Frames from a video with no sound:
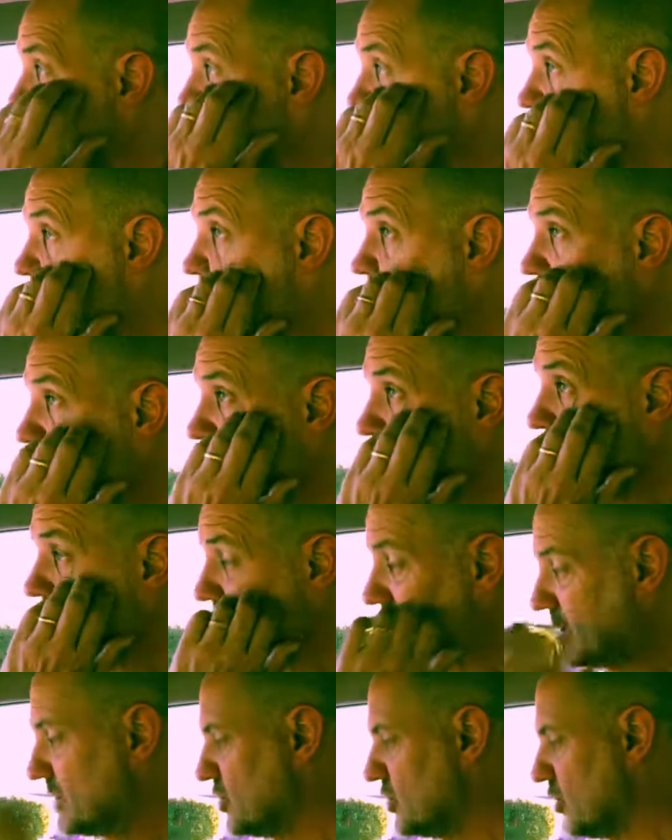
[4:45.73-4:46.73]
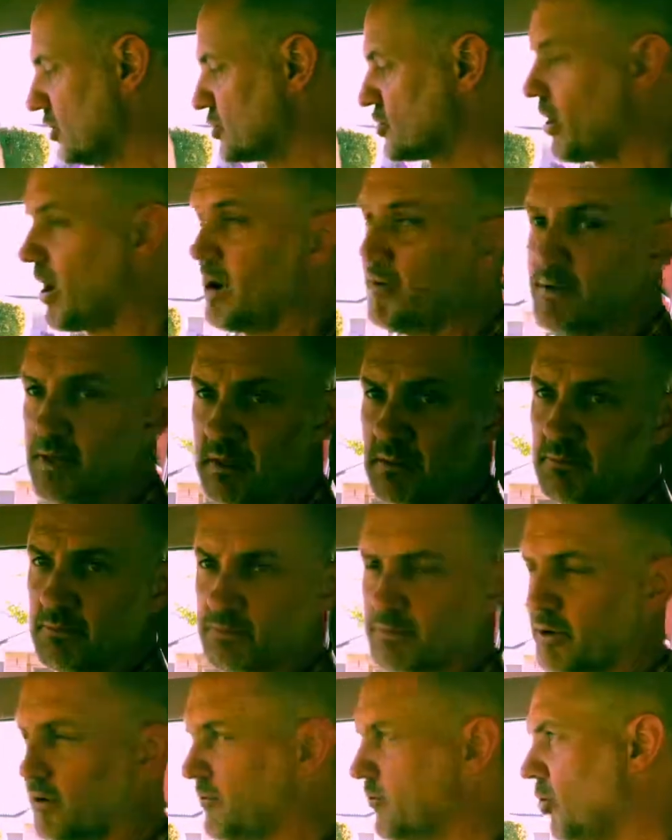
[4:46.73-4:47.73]
I'll be assessing your driving
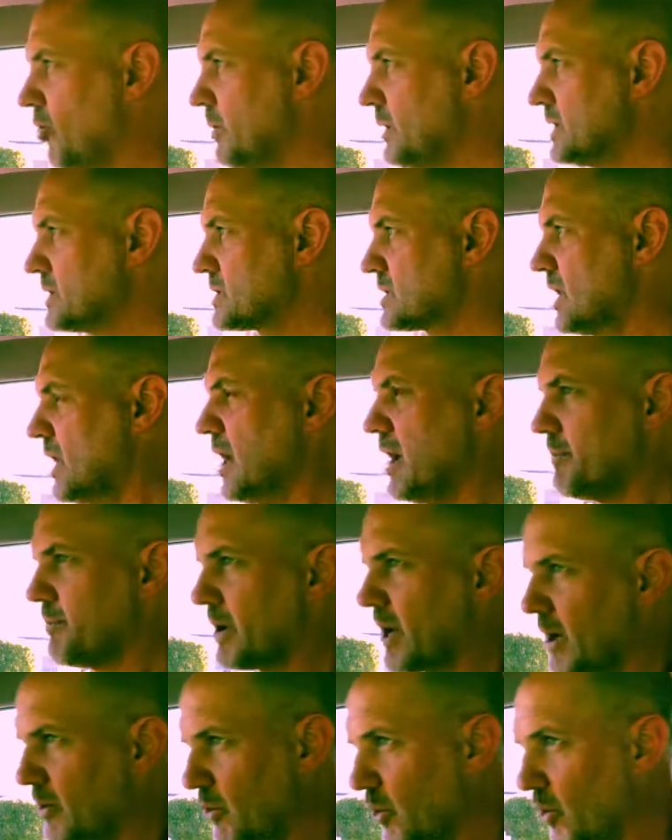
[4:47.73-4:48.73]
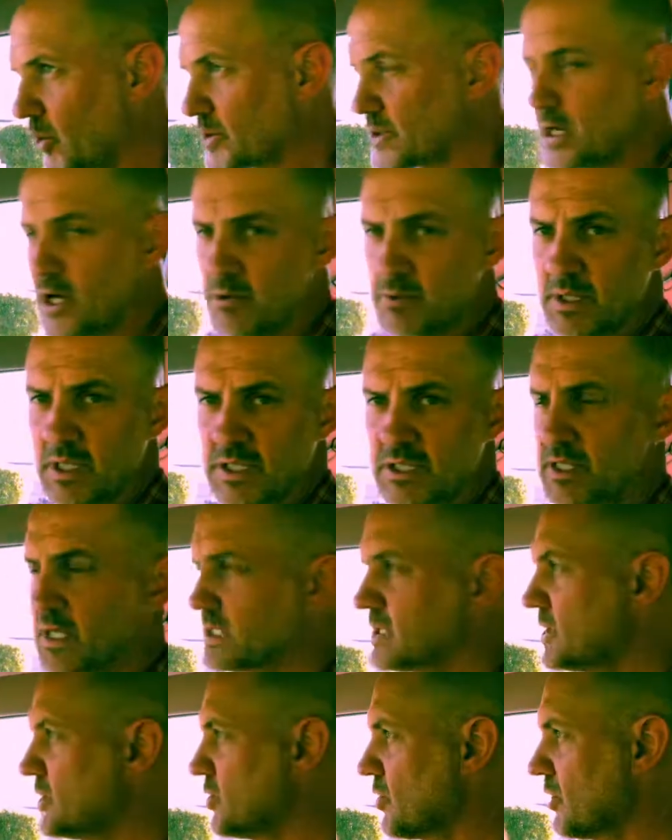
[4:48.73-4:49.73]
performance, but I will also be
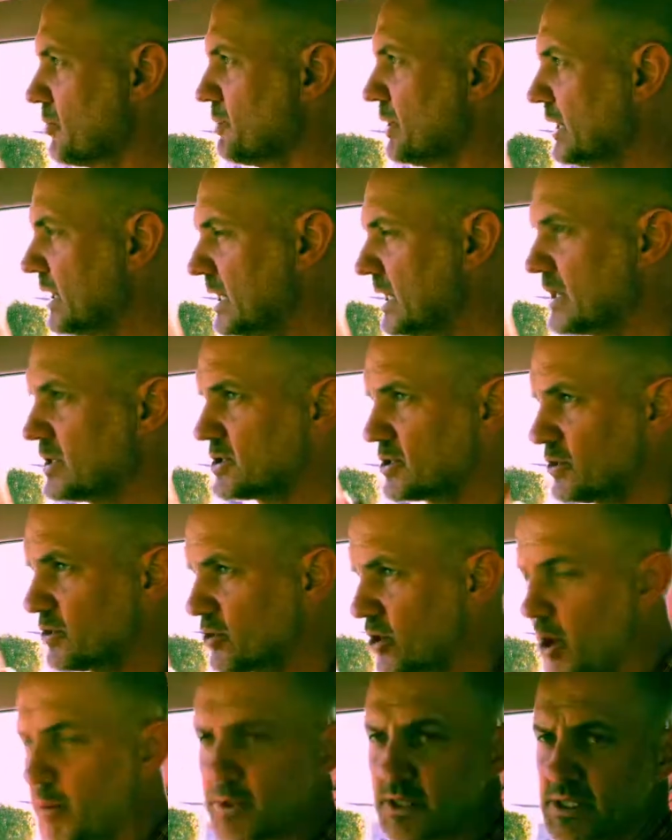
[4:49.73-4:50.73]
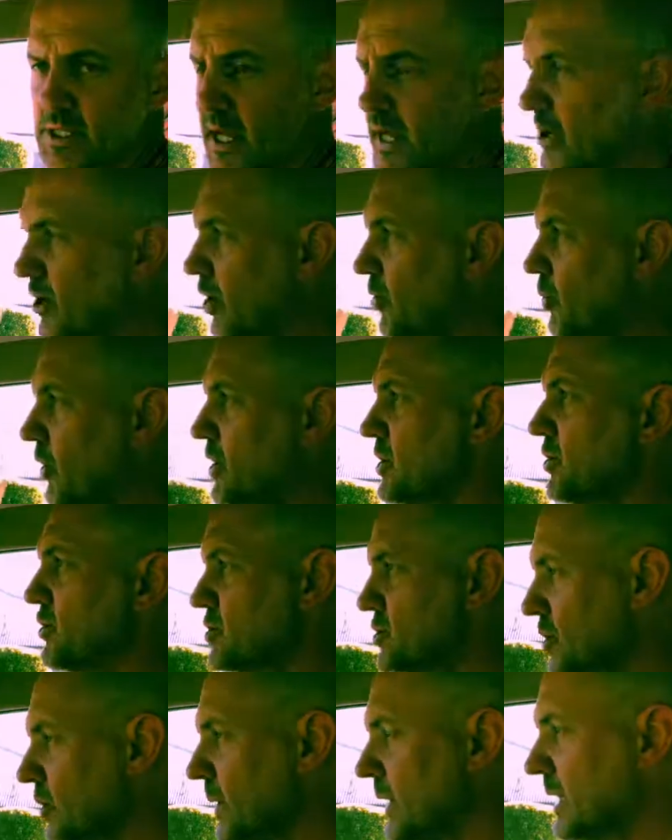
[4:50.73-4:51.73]
assessing your ability to commentate on what you're
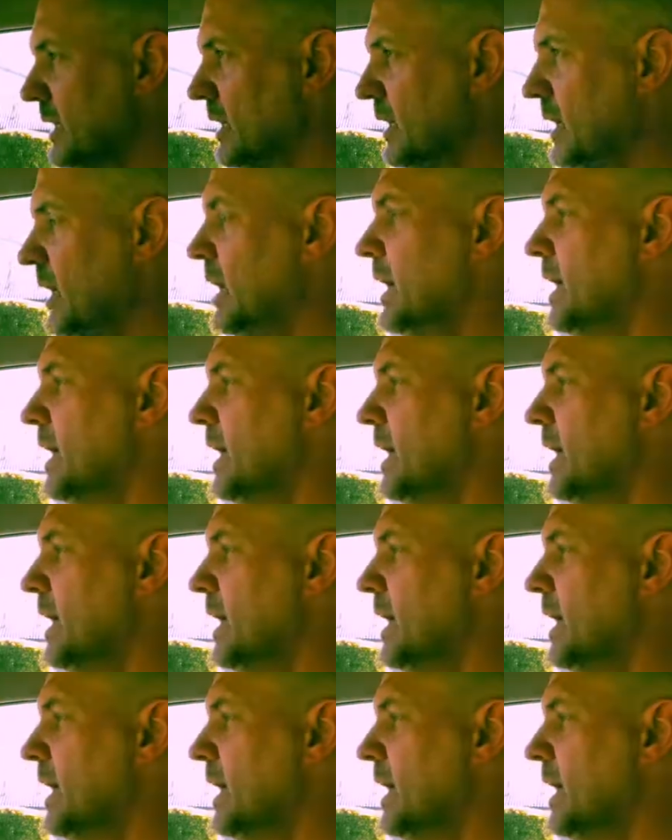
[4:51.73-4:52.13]
doing.